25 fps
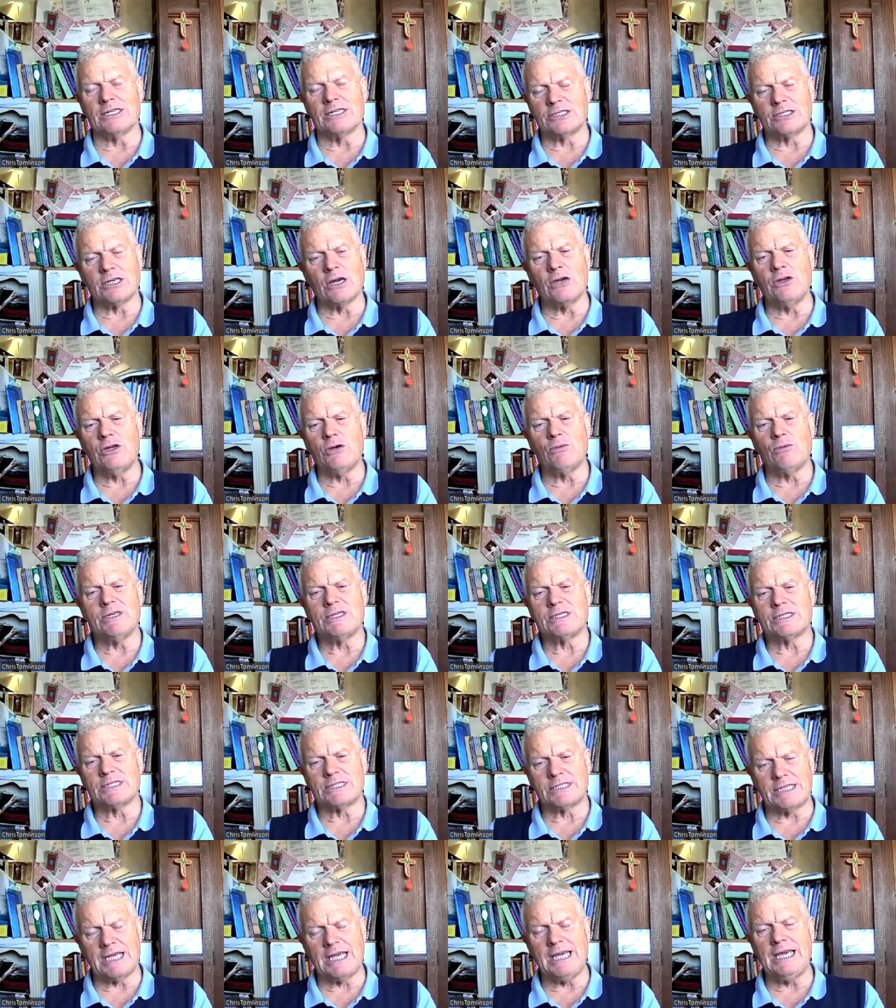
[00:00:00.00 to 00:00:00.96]
So you would
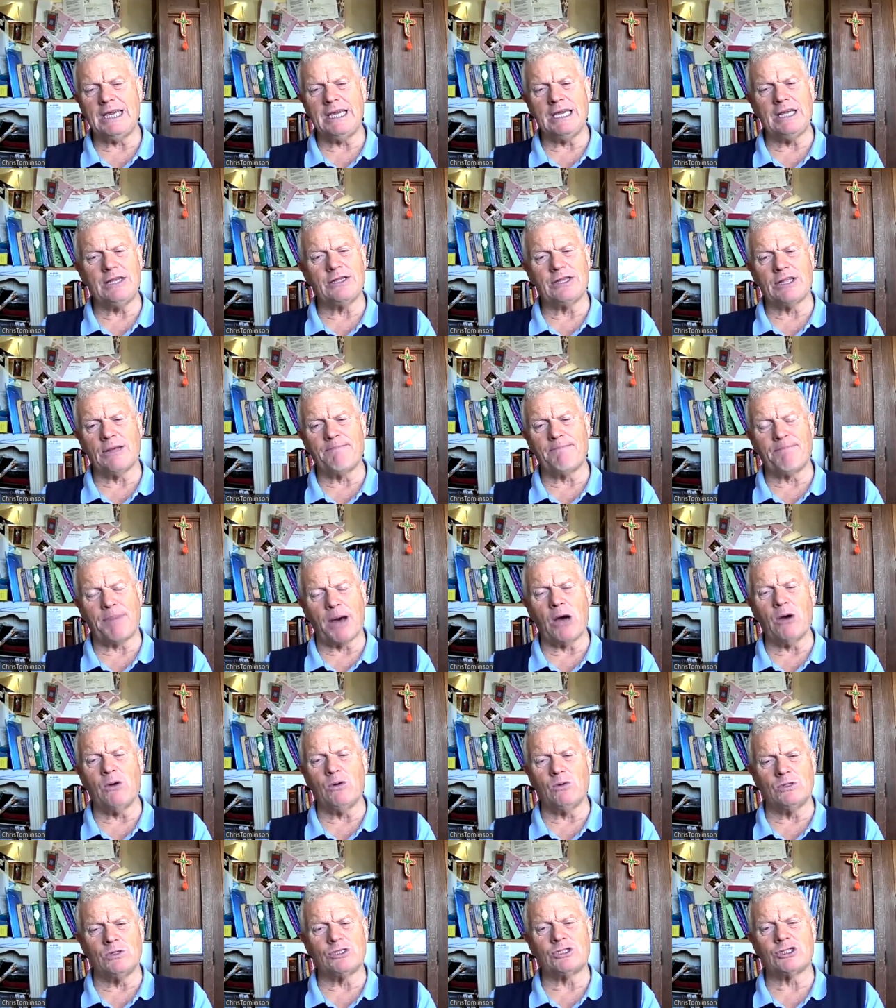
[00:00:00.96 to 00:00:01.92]
see the
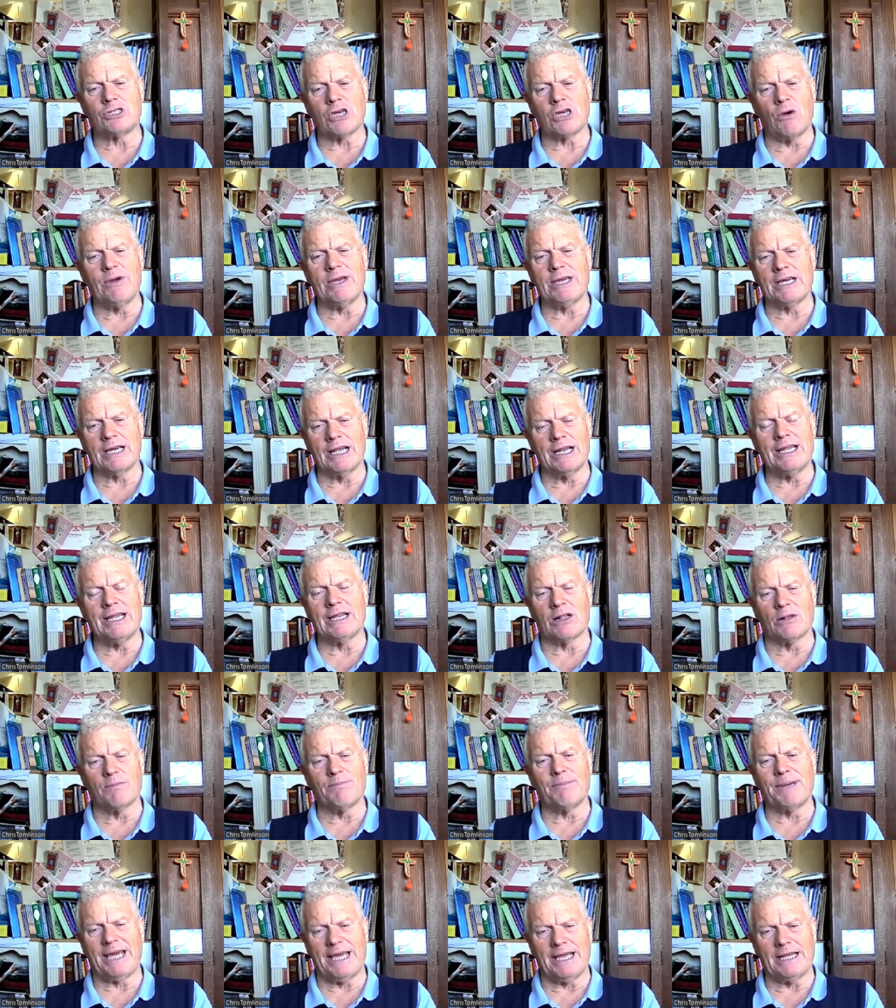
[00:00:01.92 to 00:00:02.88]
bones showing a little
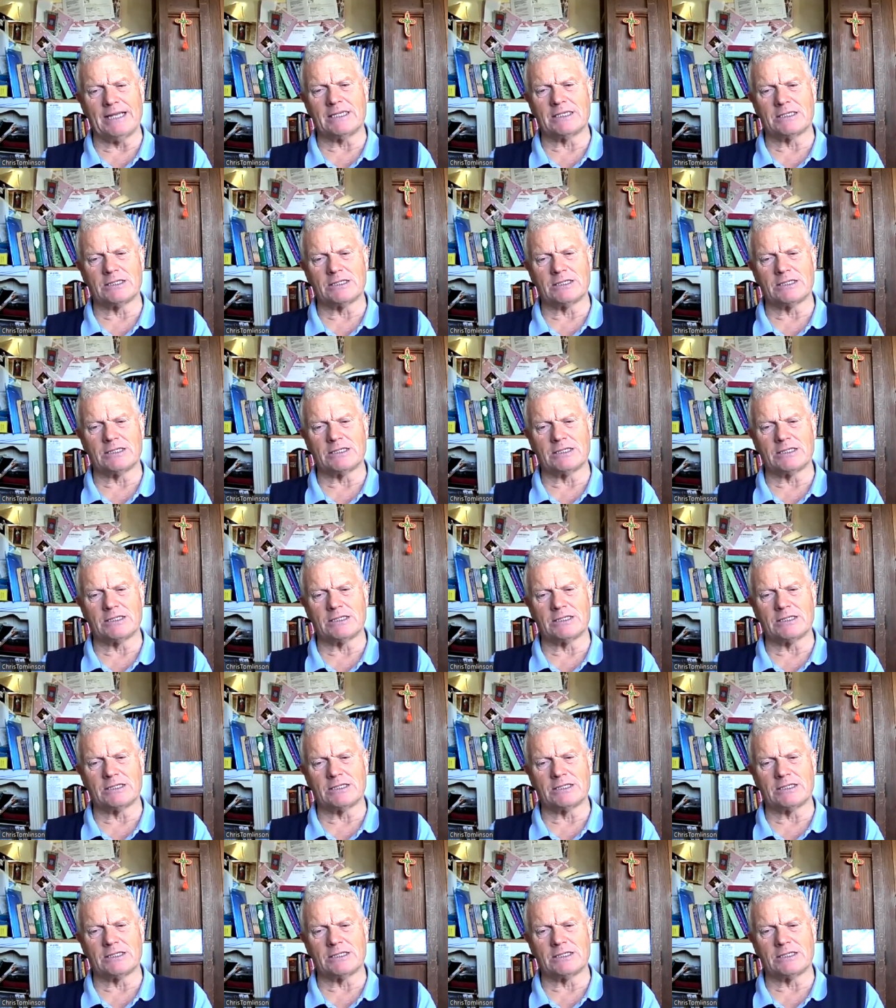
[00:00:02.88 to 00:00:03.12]
bit.